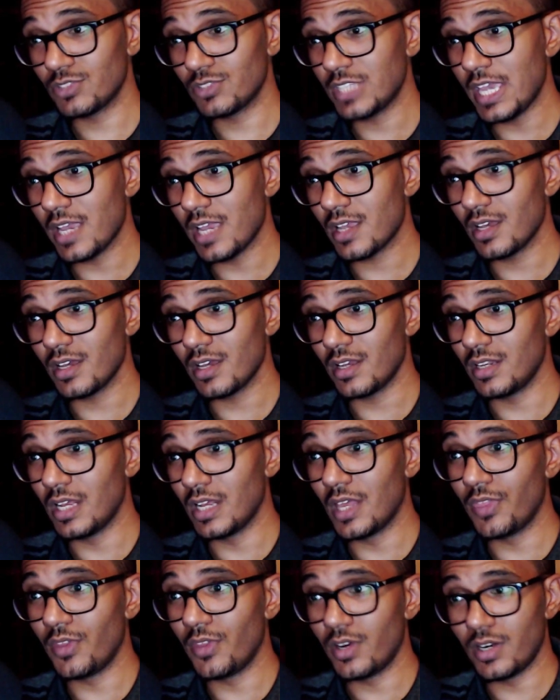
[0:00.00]
take
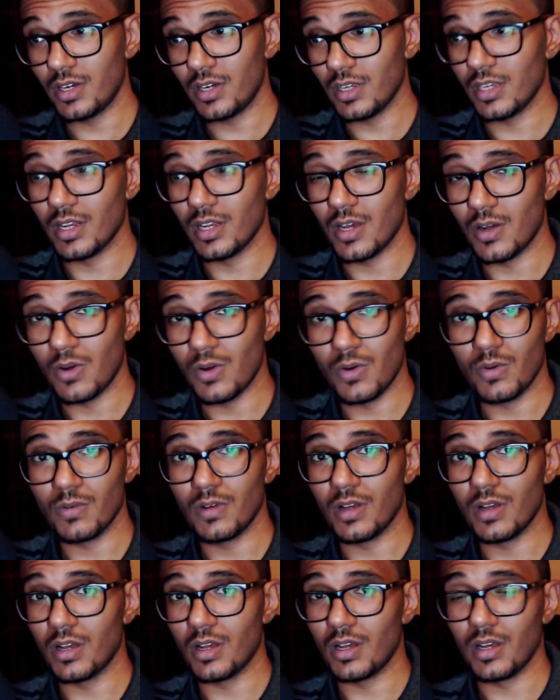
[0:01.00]
another you know
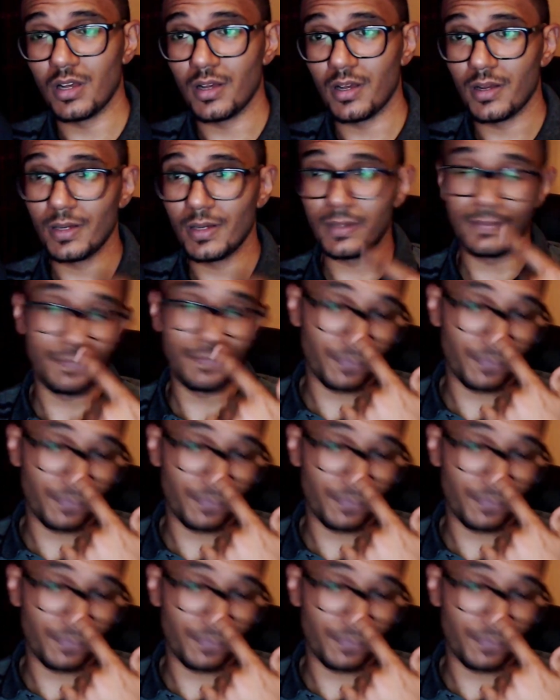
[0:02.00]
uh,